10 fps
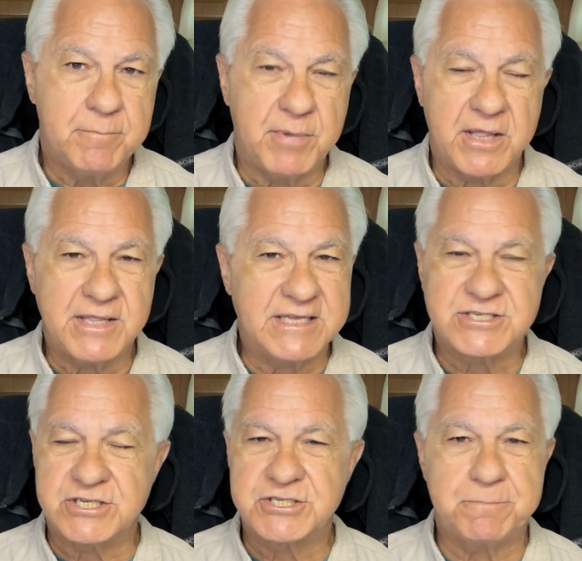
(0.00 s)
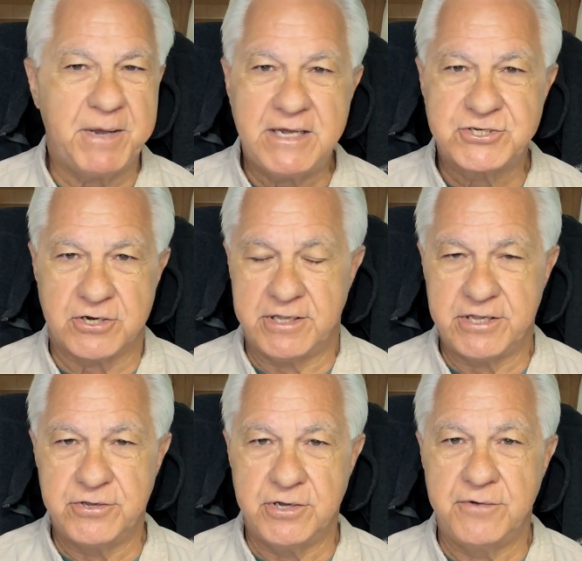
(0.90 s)
But it's especially
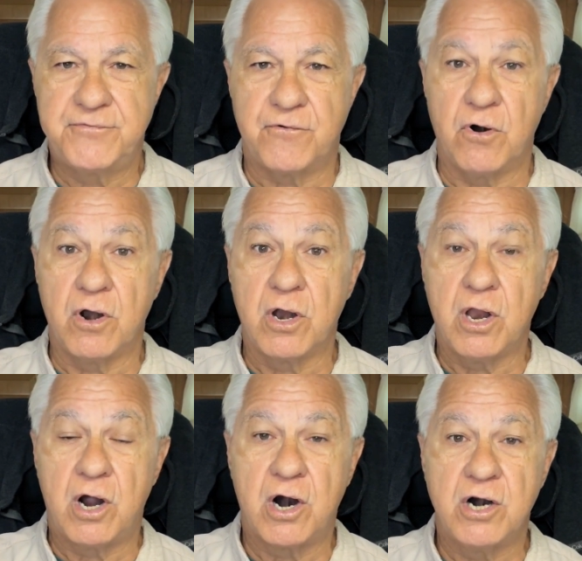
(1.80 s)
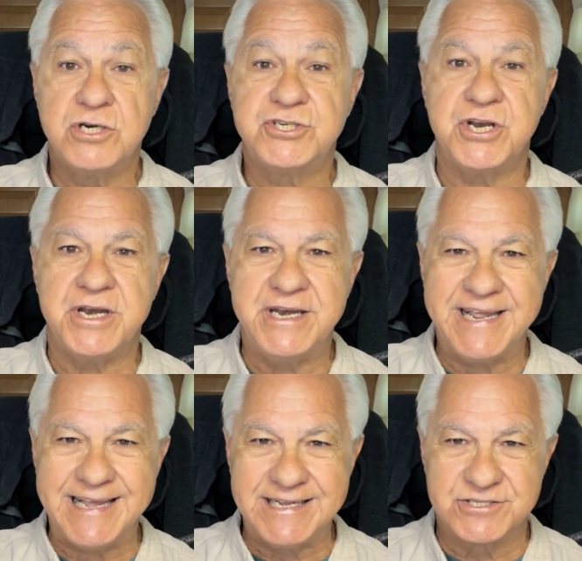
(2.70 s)
good for large
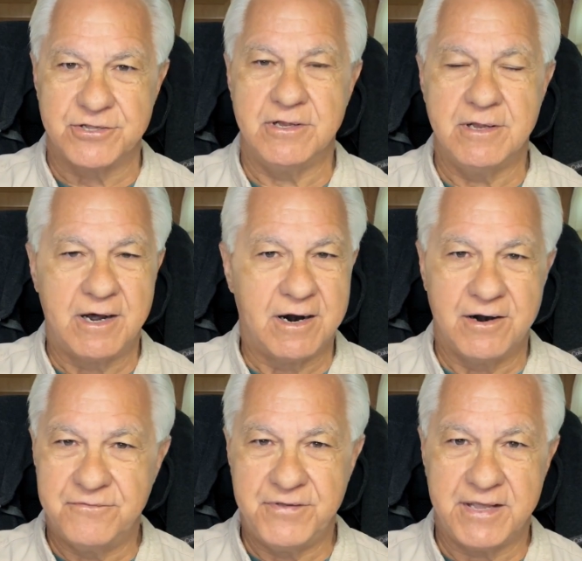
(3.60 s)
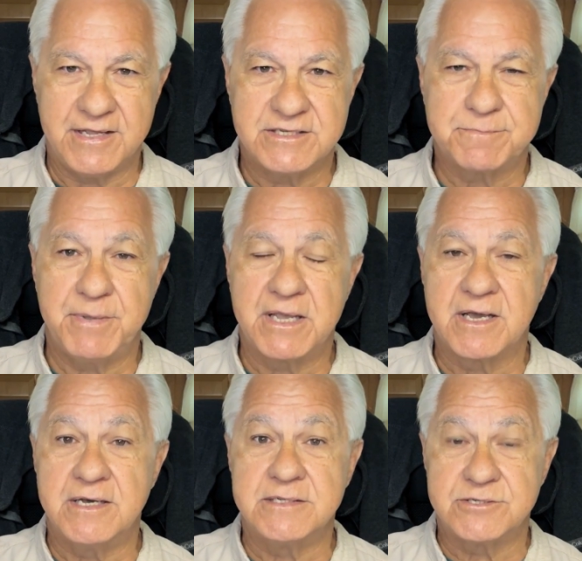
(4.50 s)
diesel RVs
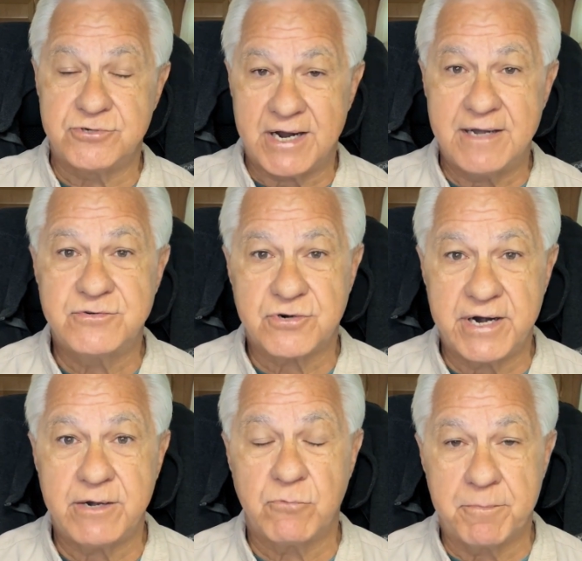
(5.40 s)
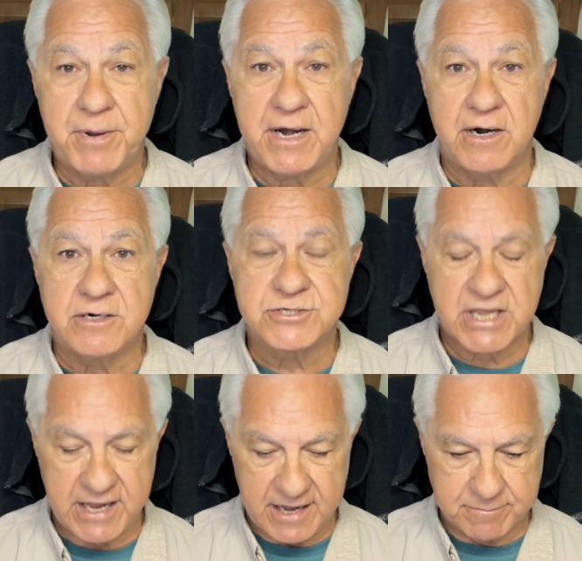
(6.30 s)
because drivetrain repairs
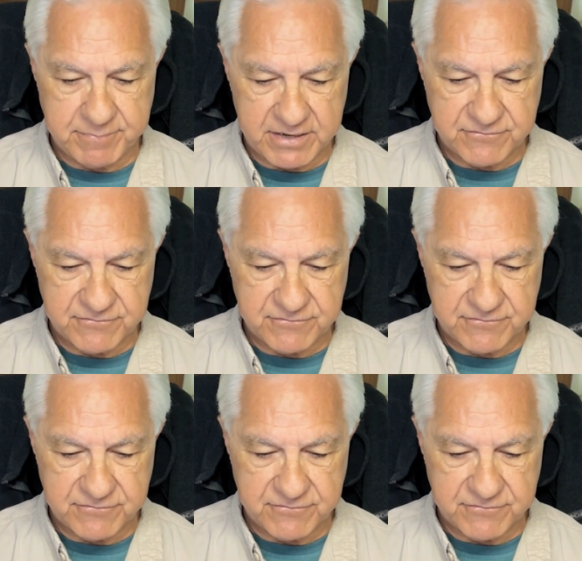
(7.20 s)
can be